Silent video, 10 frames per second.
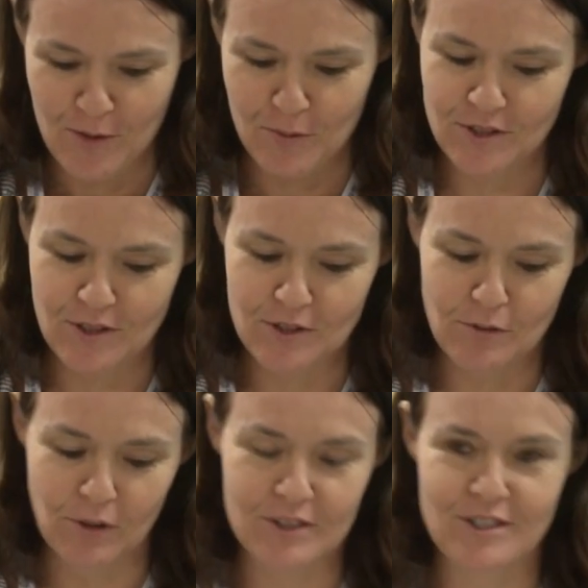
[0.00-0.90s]
was the
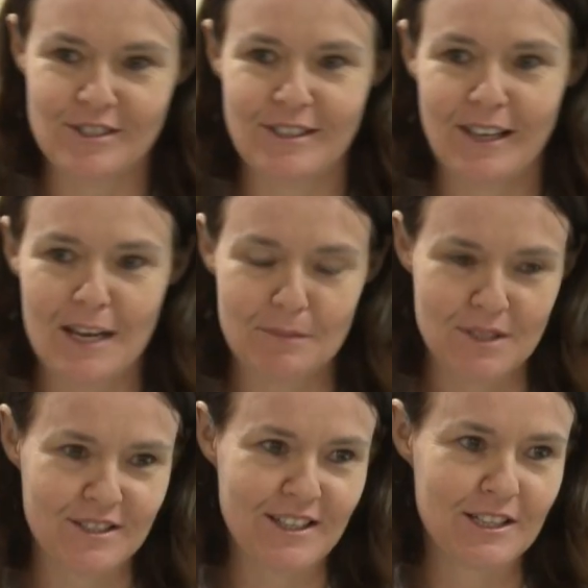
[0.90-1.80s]
neurologist that came
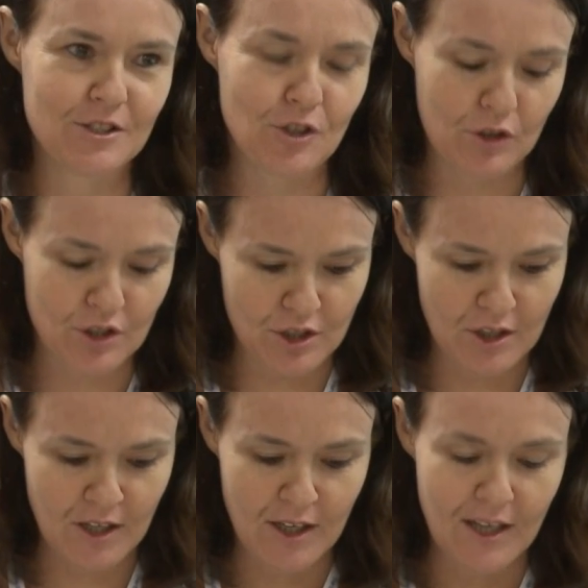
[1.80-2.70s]
to see
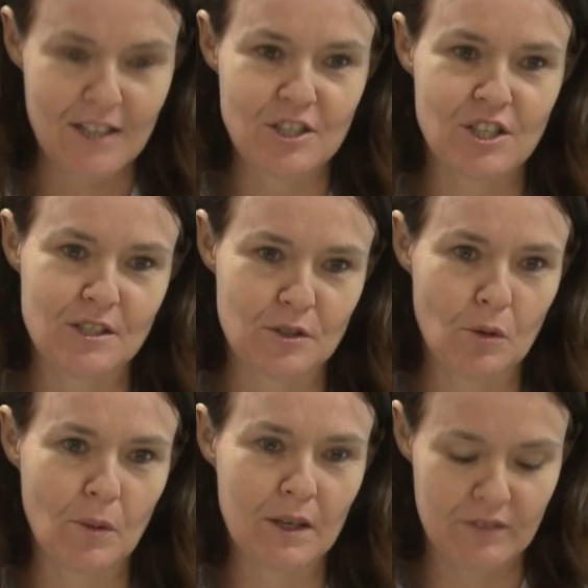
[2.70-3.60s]
Josh, and she
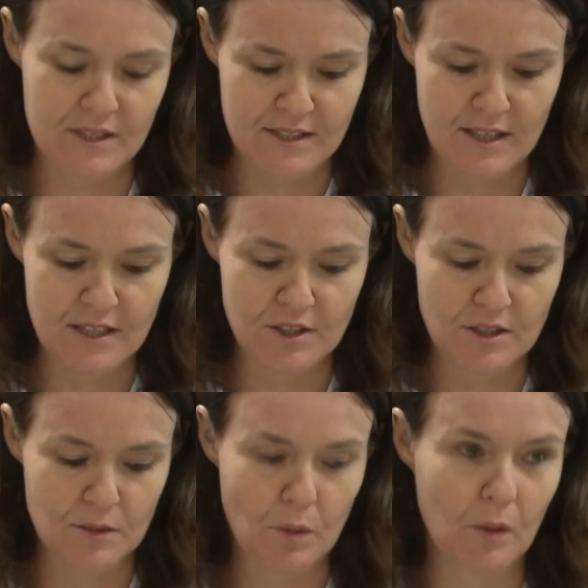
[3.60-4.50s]
saw one of his
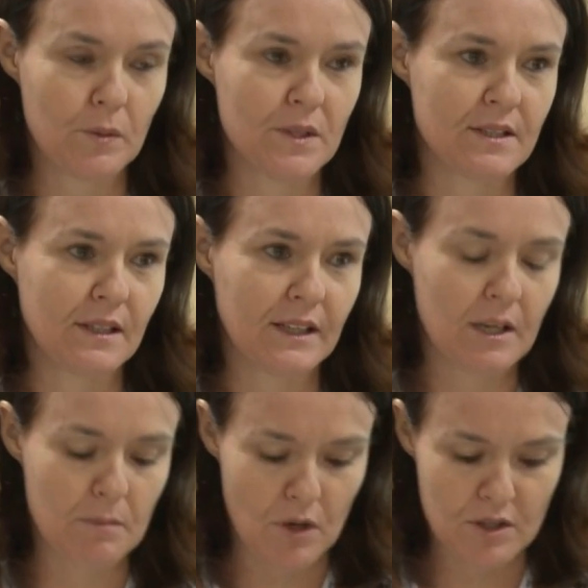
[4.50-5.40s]
seizures while we were still in
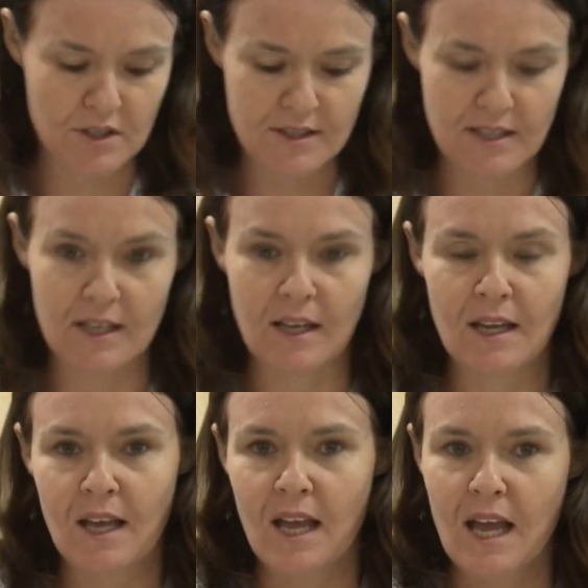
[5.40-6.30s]
emergency.
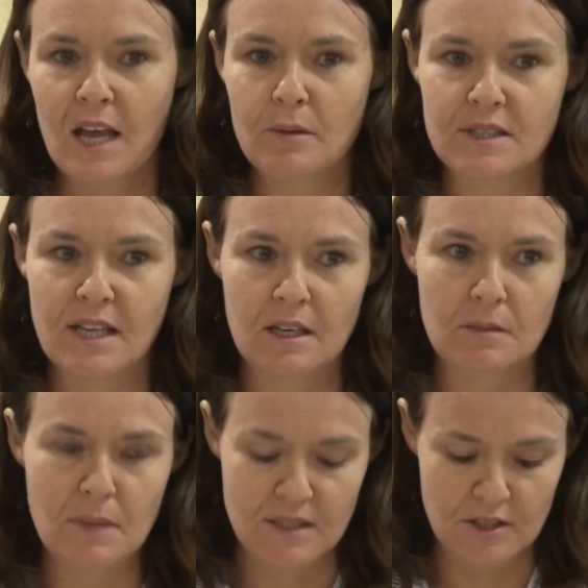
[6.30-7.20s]
He was then
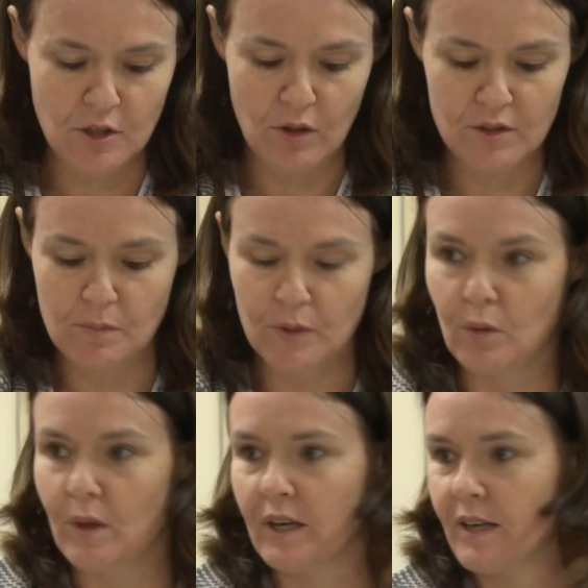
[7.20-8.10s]
admitted to
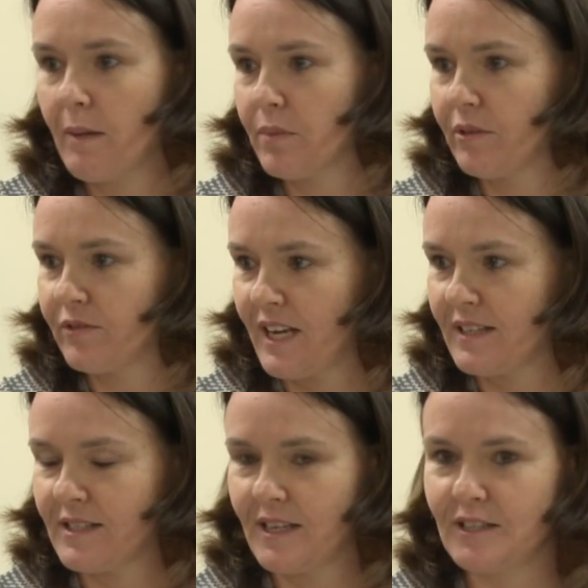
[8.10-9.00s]
hospital, and a number of
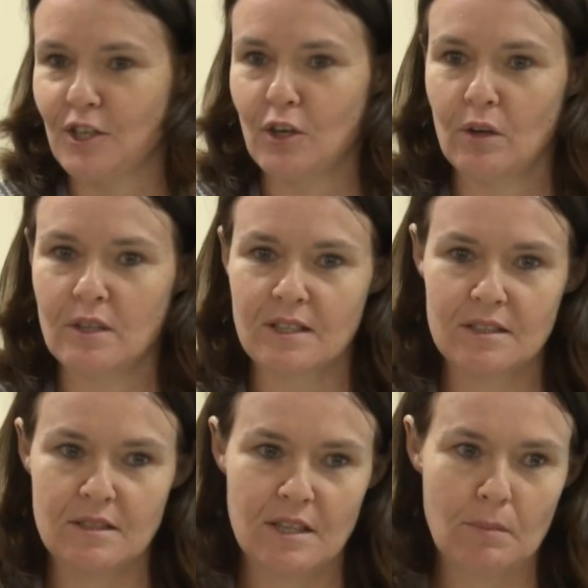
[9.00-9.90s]
tests, as you know,
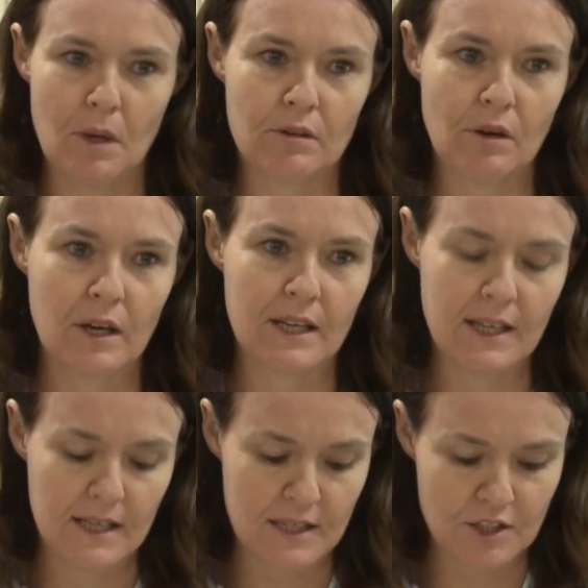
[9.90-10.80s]
such as MRI and
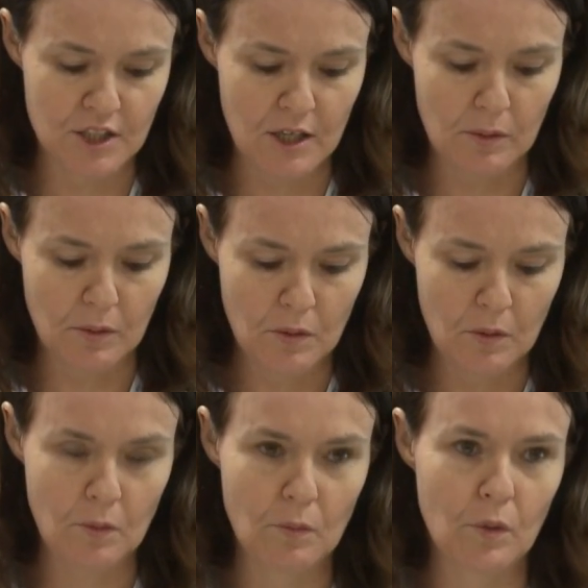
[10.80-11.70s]
EEG,
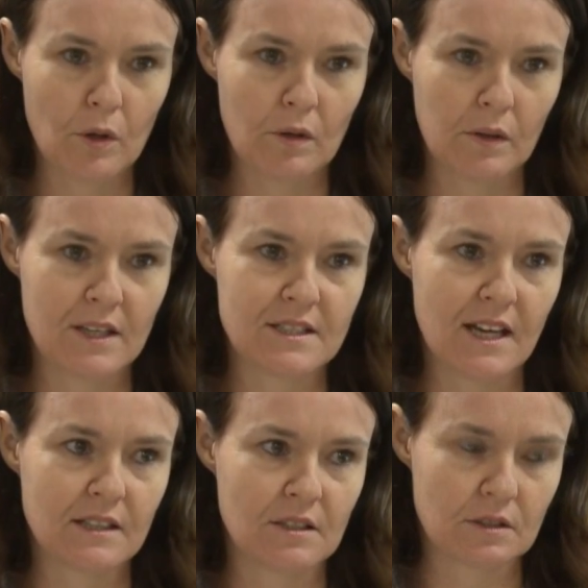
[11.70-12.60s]
were
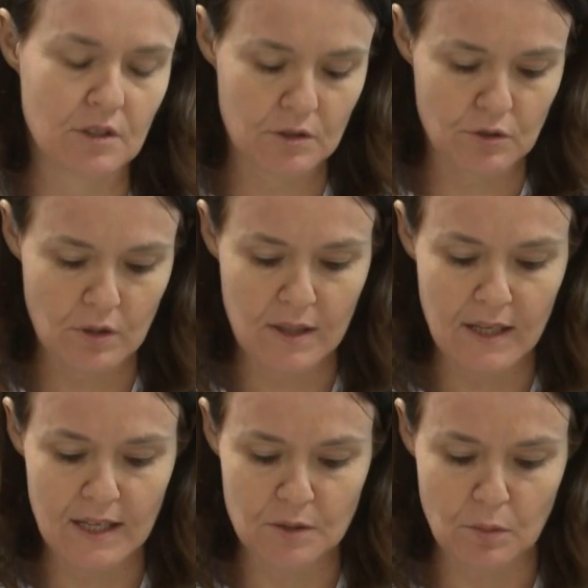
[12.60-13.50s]
conducted during the
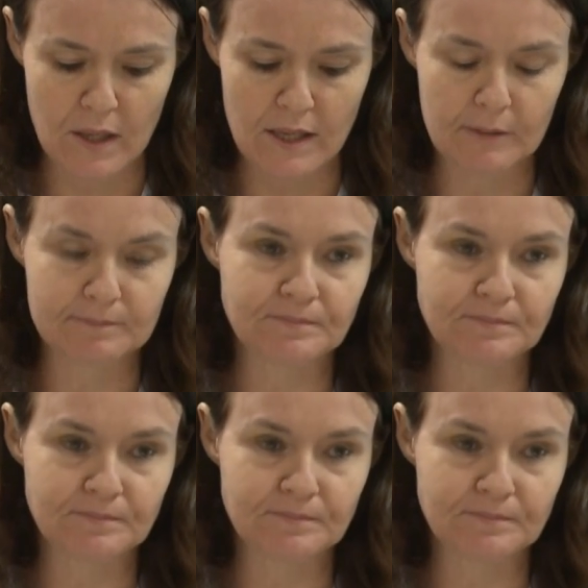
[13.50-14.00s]
next week.